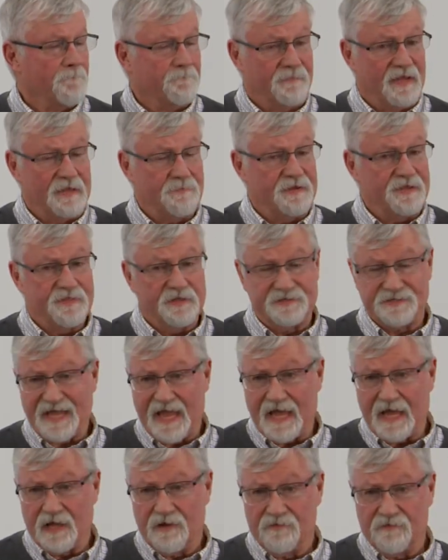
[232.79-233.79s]
Maybe the
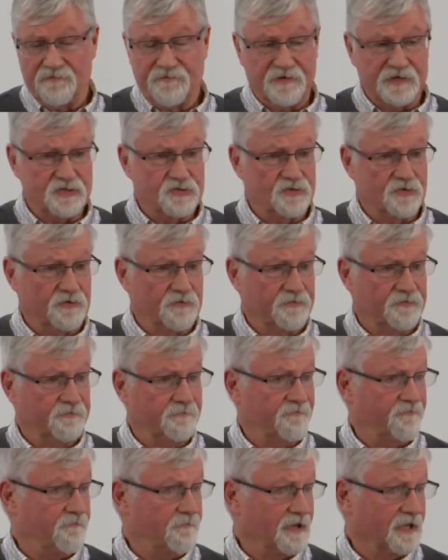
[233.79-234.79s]
town officials
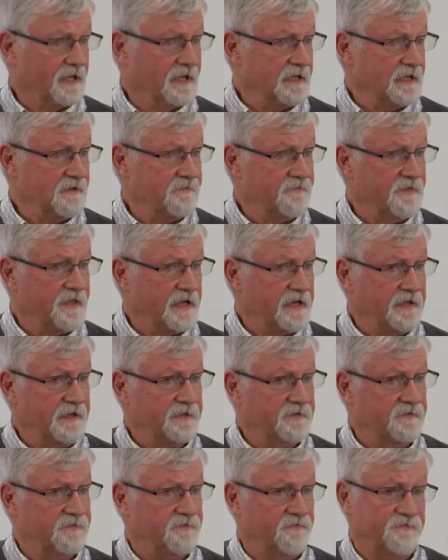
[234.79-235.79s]
believe that
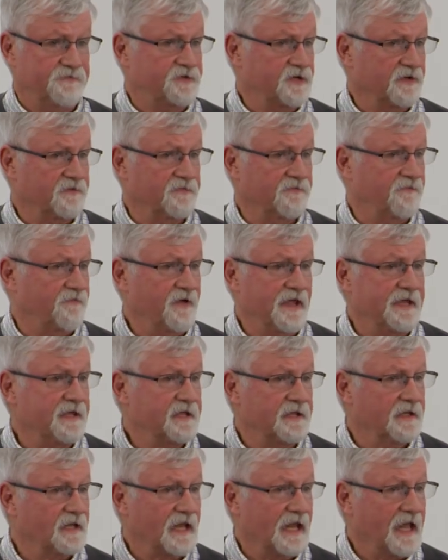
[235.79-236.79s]
it's just
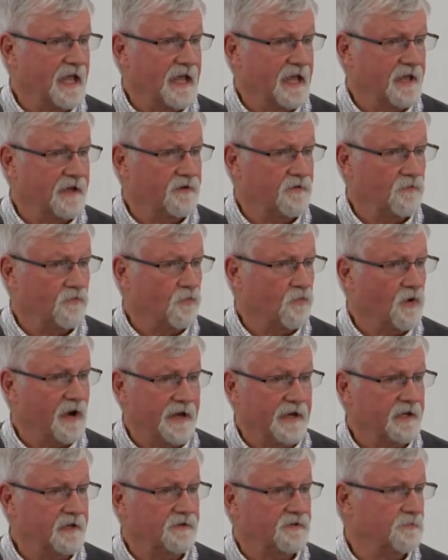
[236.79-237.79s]
vacant land
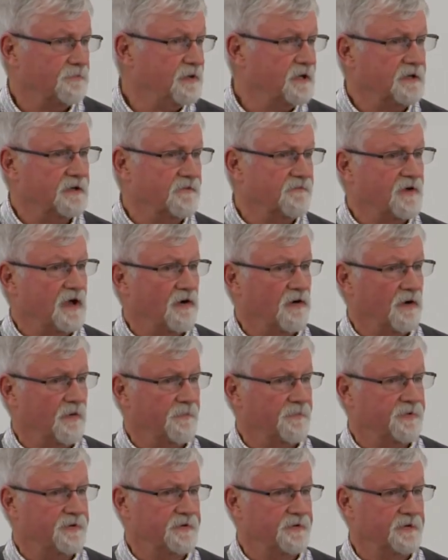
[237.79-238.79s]
waiting to be
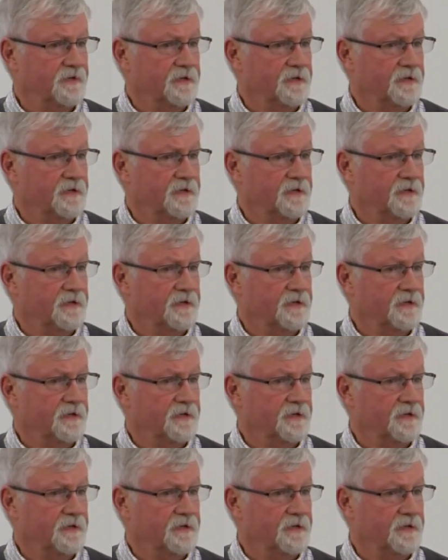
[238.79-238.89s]
developed.